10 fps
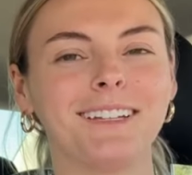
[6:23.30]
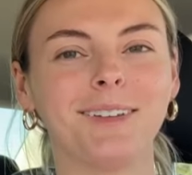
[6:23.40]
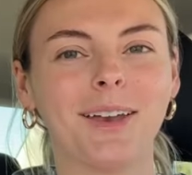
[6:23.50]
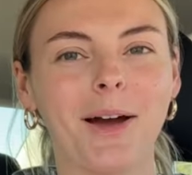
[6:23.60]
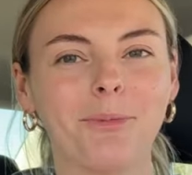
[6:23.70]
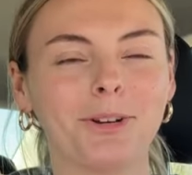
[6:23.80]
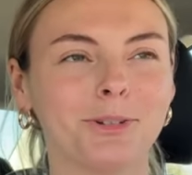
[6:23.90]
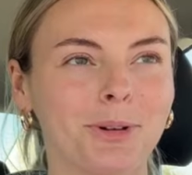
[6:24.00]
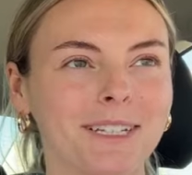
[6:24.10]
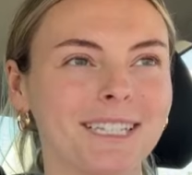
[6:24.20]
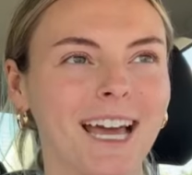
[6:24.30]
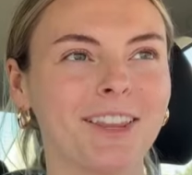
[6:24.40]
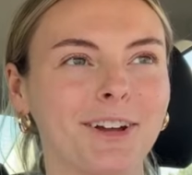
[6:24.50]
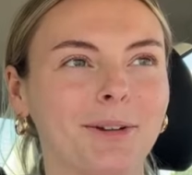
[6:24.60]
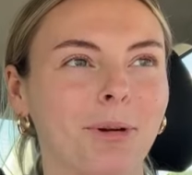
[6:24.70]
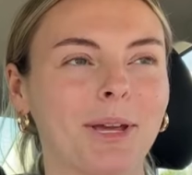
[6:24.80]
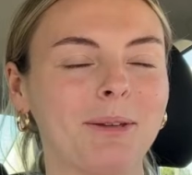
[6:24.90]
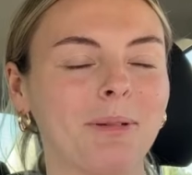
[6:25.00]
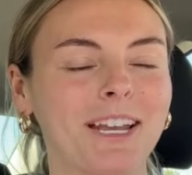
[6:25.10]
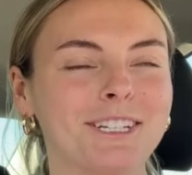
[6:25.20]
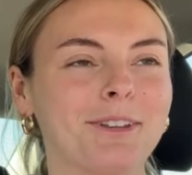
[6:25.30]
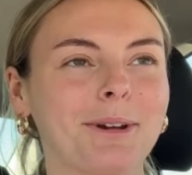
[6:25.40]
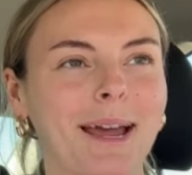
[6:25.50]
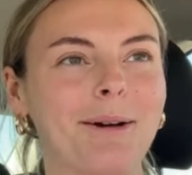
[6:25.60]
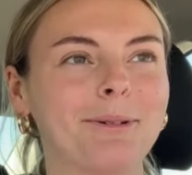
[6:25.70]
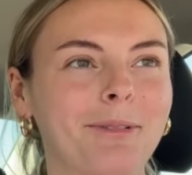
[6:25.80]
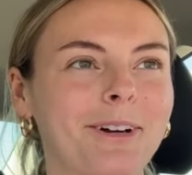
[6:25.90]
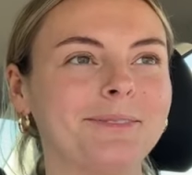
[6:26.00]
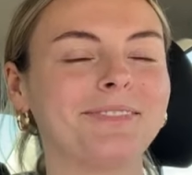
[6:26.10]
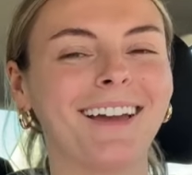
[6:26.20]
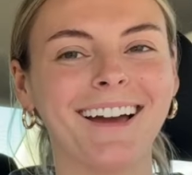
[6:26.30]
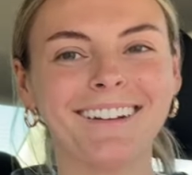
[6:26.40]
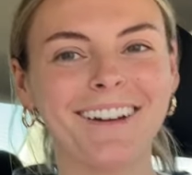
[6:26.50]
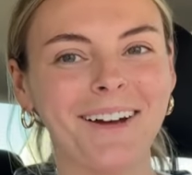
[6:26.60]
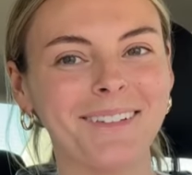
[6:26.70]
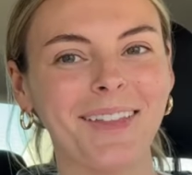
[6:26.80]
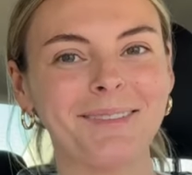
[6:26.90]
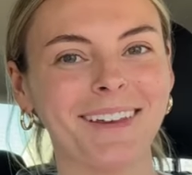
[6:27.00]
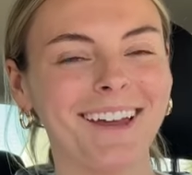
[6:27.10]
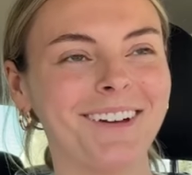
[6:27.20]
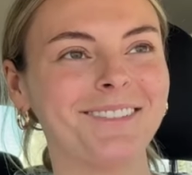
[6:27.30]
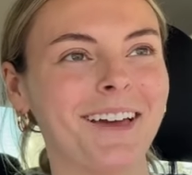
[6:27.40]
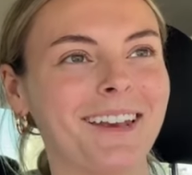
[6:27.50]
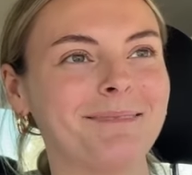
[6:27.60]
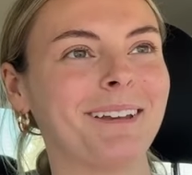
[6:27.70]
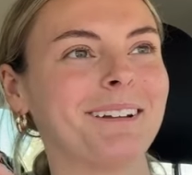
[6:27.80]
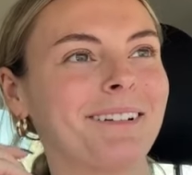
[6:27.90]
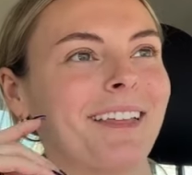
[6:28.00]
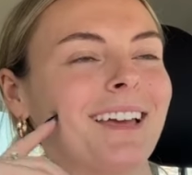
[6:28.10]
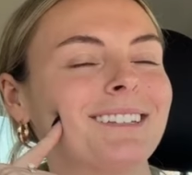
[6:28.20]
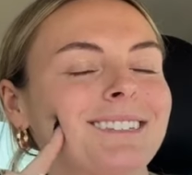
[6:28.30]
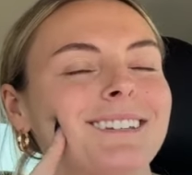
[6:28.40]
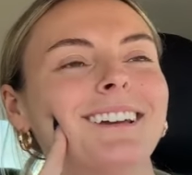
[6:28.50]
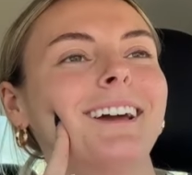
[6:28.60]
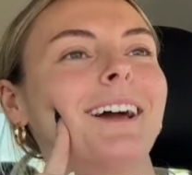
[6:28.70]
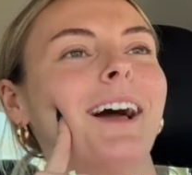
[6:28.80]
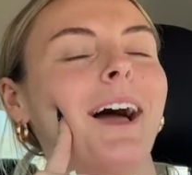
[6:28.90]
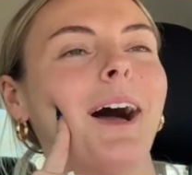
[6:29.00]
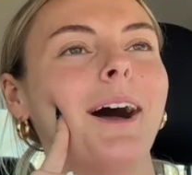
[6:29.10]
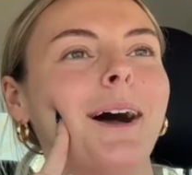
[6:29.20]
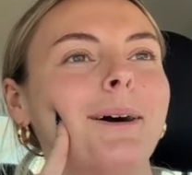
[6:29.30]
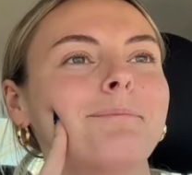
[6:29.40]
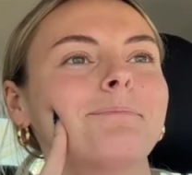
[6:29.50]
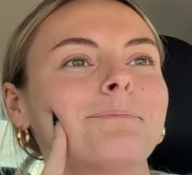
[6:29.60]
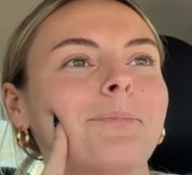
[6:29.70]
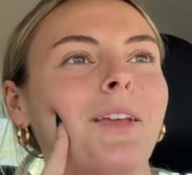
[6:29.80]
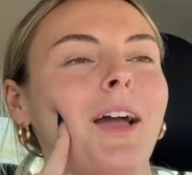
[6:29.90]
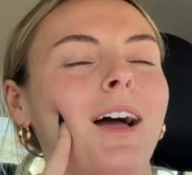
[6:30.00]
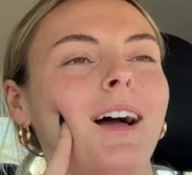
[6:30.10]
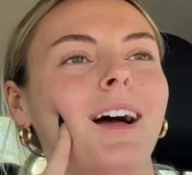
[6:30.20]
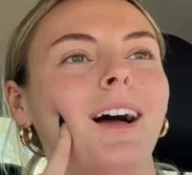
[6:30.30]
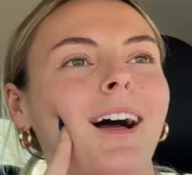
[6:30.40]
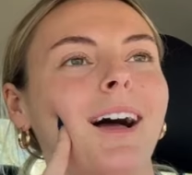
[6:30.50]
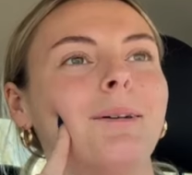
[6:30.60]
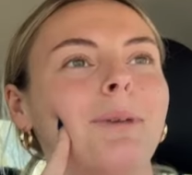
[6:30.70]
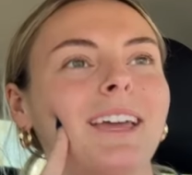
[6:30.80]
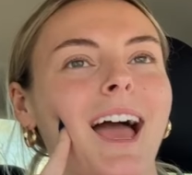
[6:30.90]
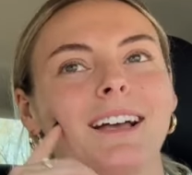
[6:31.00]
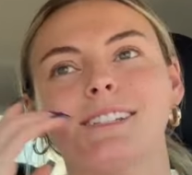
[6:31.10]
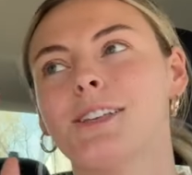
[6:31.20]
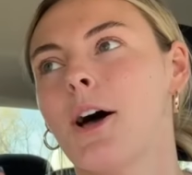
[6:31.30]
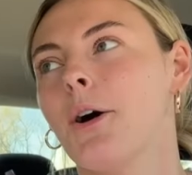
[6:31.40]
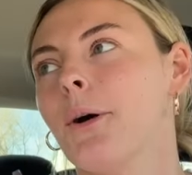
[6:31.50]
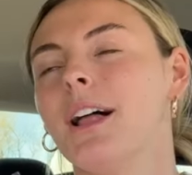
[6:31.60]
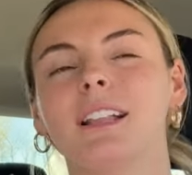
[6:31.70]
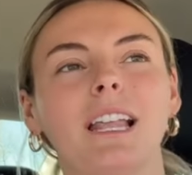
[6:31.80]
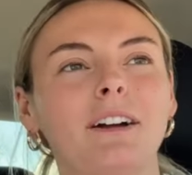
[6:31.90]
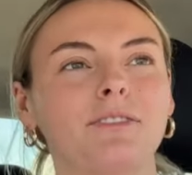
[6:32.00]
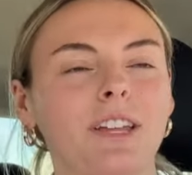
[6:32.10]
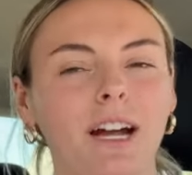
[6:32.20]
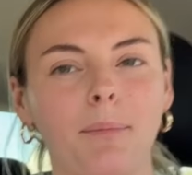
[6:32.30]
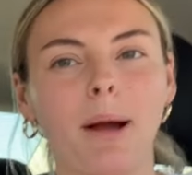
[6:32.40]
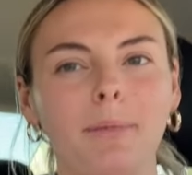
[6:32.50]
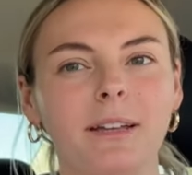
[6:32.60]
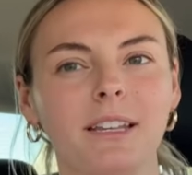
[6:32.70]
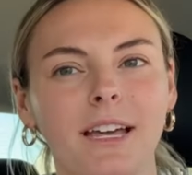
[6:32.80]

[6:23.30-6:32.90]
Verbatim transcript: you know, we're doing it together. We're keeping each other accountable. I don't know. Let me know if anybody relates. Um, but yeah, so left there probably